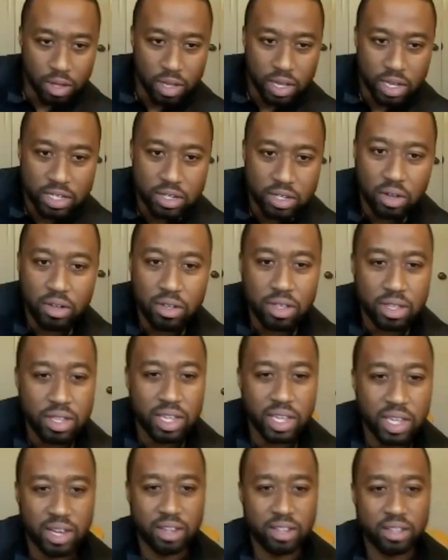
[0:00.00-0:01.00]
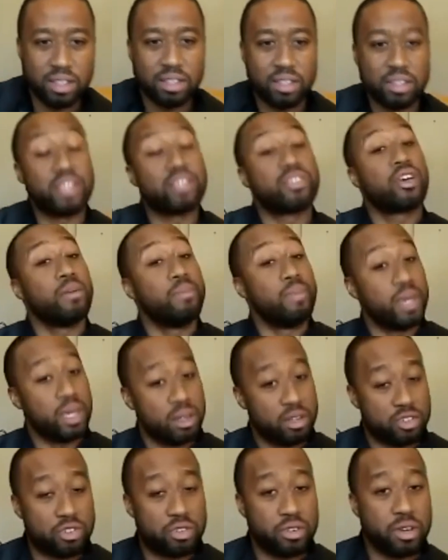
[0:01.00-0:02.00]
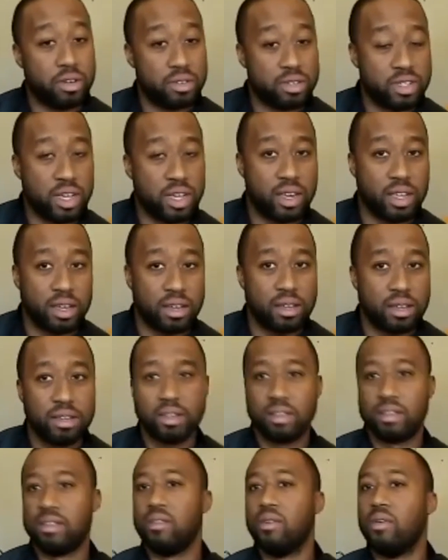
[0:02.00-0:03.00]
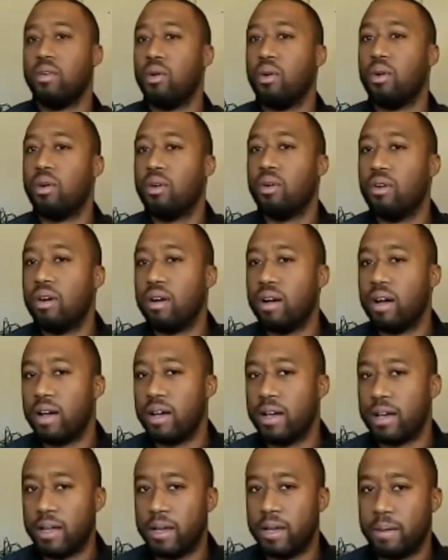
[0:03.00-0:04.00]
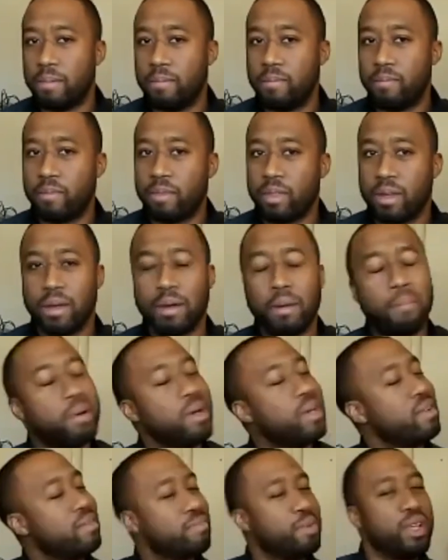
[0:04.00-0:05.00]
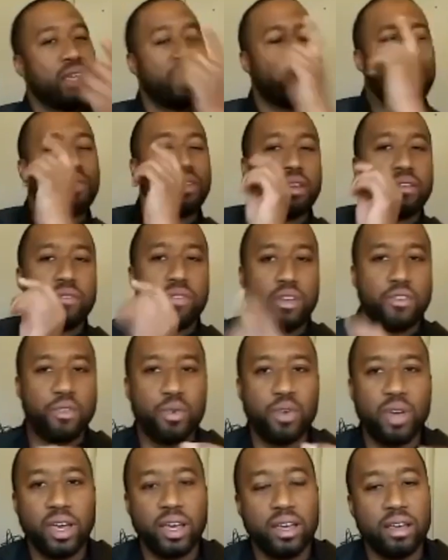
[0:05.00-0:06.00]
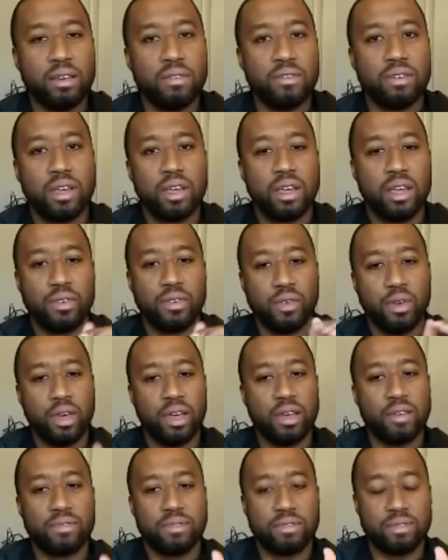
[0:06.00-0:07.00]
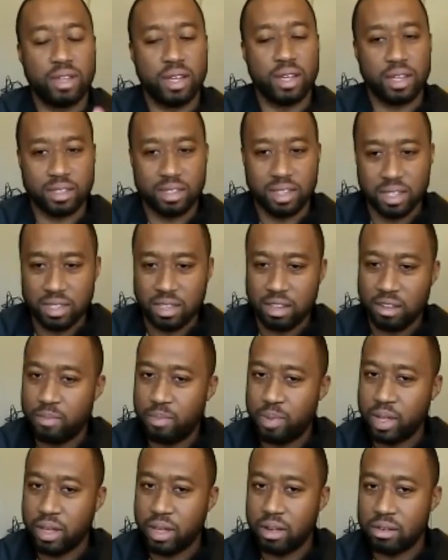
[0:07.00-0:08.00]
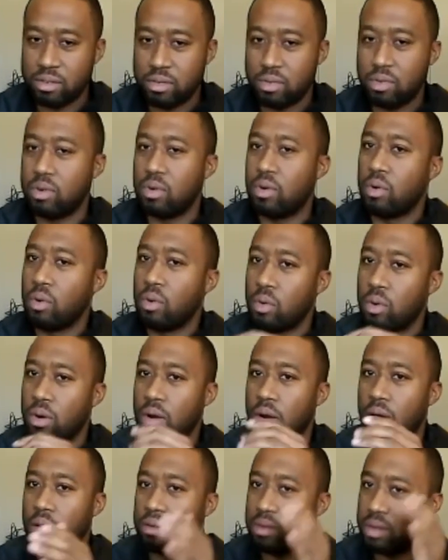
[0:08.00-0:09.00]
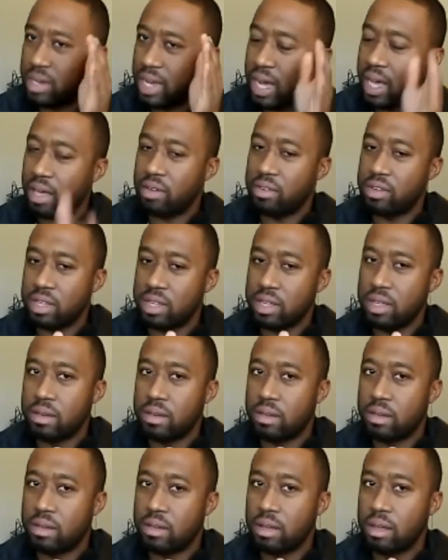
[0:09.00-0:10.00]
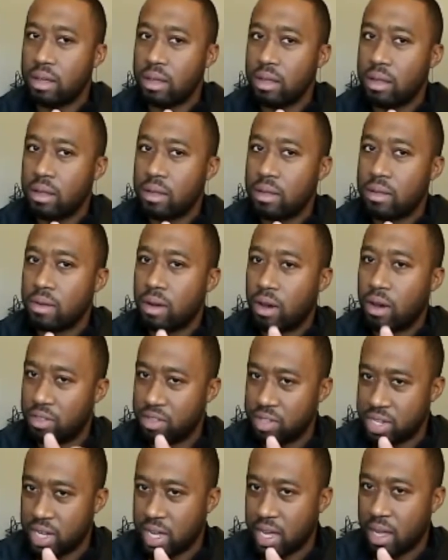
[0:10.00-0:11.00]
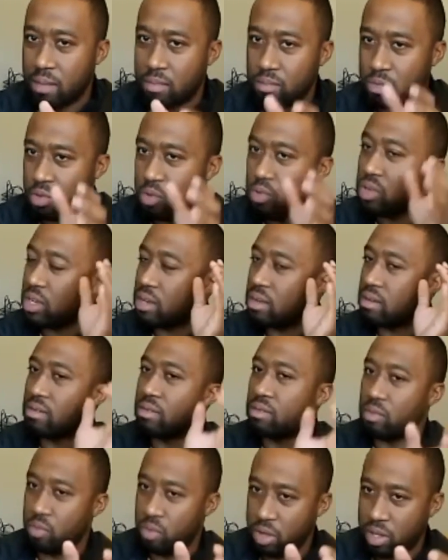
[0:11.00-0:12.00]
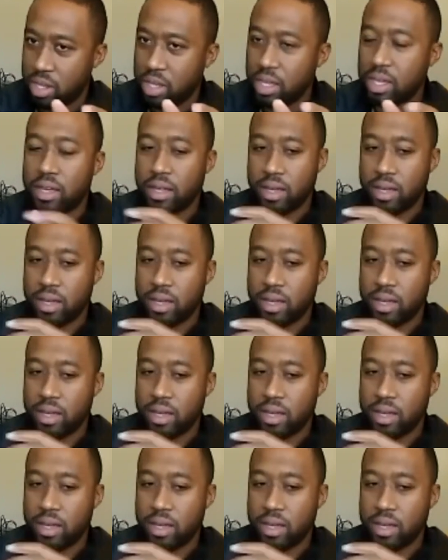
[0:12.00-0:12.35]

So, and this could be in a trio setting, or but even if you have like sensitive players who are dialed in all the time, you can really